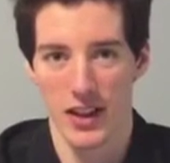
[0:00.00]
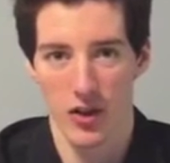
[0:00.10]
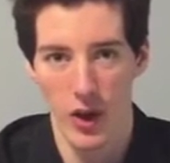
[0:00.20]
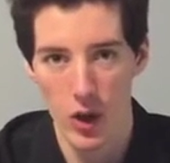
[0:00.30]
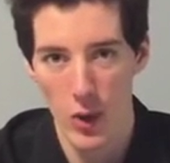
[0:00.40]

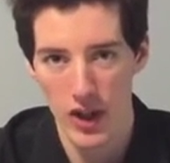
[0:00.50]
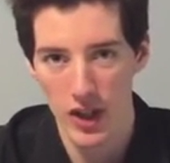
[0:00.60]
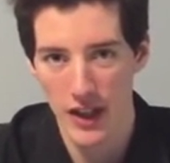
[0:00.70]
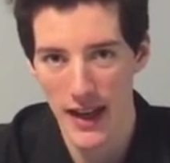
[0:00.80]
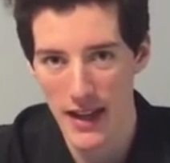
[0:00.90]
Great
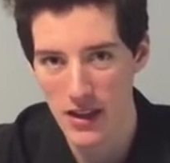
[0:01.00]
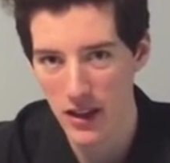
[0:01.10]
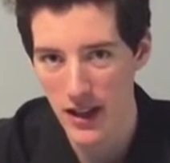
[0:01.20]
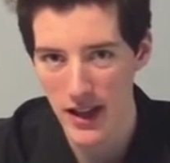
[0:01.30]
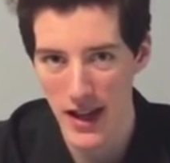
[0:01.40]
question,
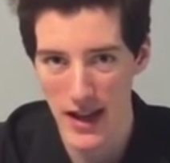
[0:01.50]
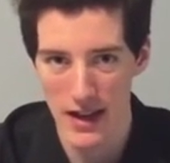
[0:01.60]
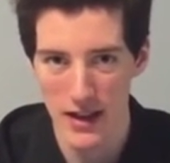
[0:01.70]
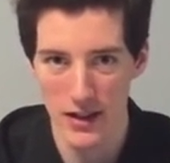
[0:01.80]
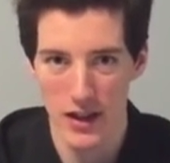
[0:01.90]
Kathleen,
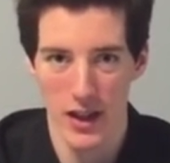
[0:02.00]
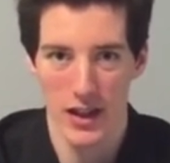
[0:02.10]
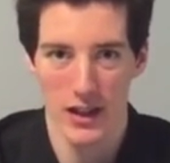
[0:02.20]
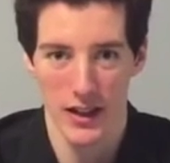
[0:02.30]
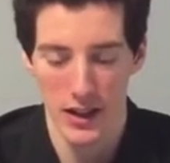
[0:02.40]
and
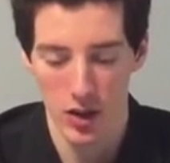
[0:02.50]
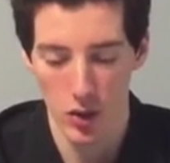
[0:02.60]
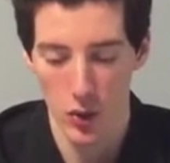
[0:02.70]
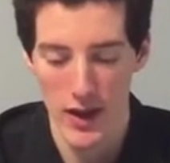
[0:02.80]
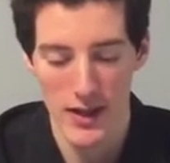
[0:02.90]
that's
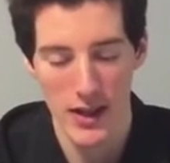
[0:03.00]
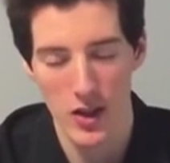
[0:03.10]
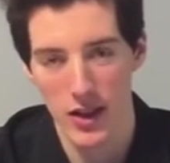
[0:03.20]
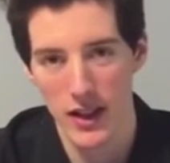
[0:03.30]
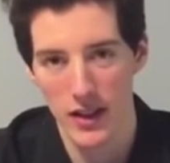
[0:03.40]
great that you're
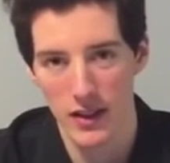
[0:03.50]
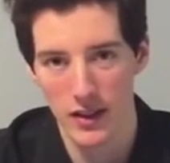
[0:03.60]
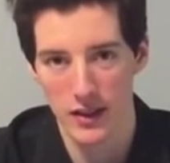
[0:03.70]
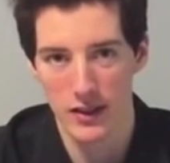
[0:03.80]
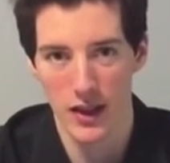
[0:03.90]
getting
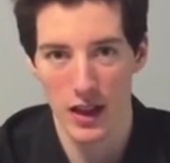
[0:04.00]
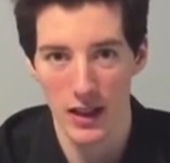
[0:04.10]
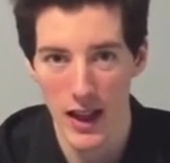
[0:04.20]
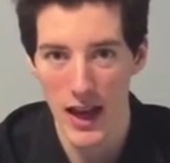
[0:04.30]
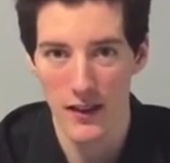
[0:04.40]
a
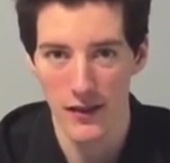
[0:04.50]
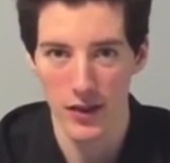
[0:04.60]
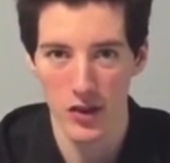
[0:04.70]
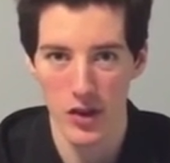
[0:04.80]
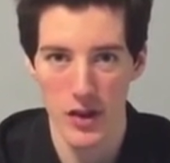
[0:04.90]
lot of
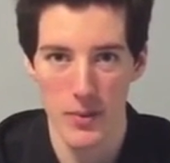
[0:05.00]
sleep.